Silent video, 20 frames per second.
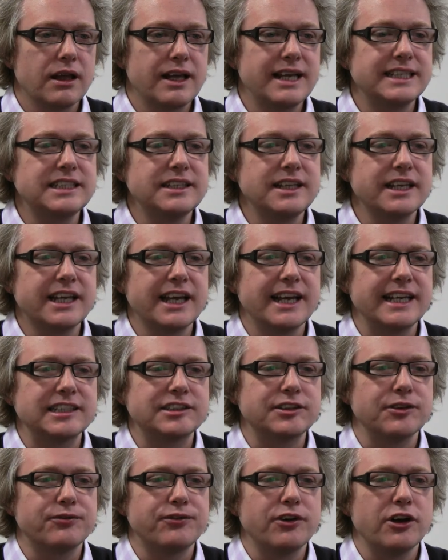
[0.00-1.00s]
Is it the case
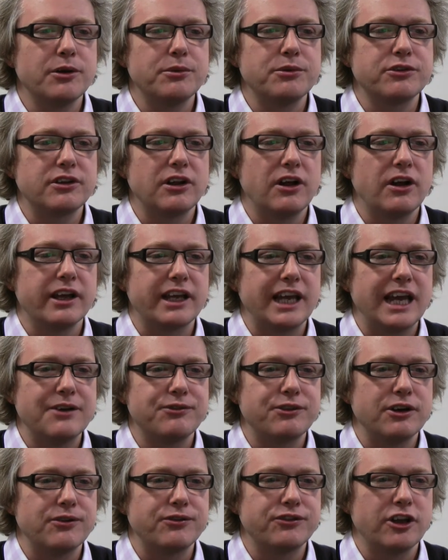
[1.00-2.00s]
that firms like
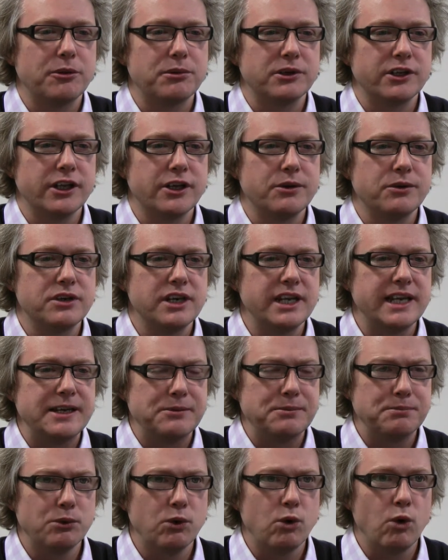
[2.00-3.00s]
FFW
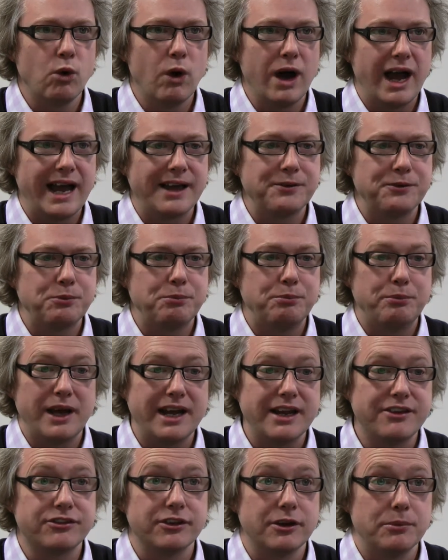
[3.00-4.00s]
need more and
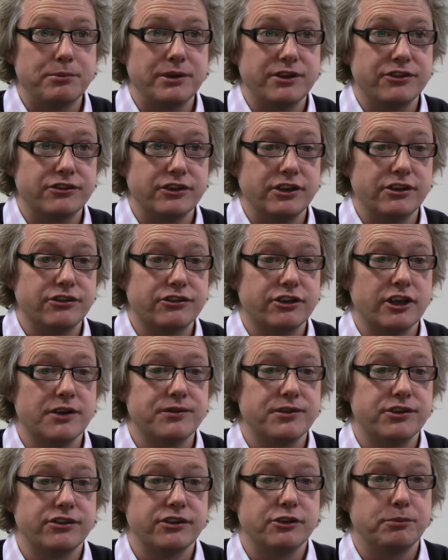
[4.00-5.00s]
better business
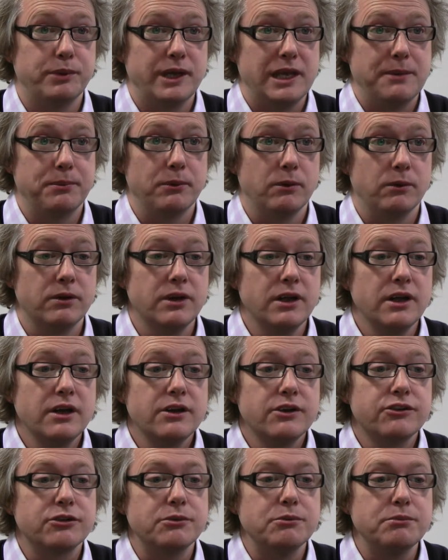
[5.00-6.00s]
services people
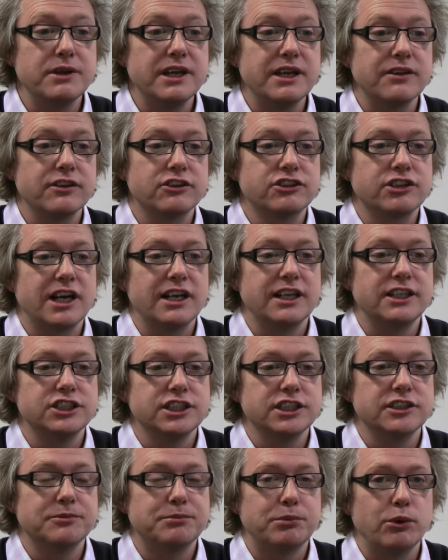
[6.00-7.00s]
to meet the
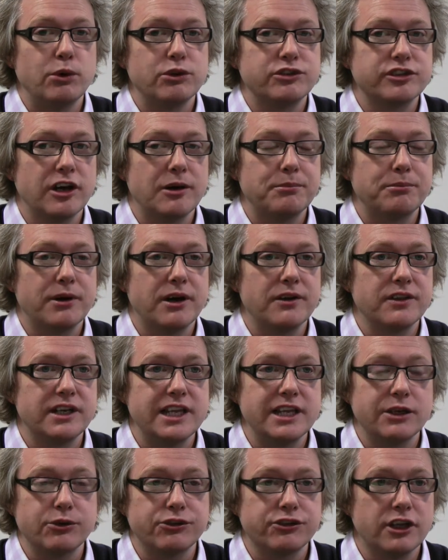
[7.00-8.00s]
challenges brought up by the
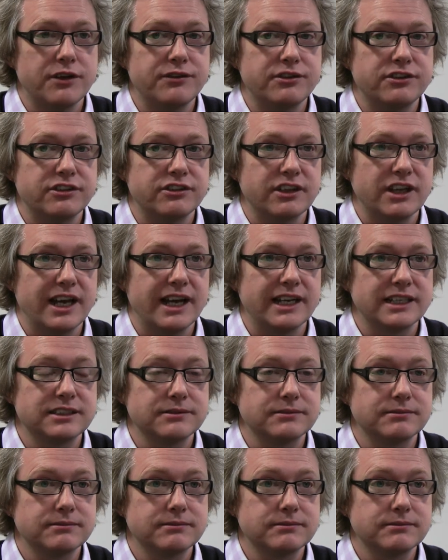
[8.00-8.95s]
Legal Services Act?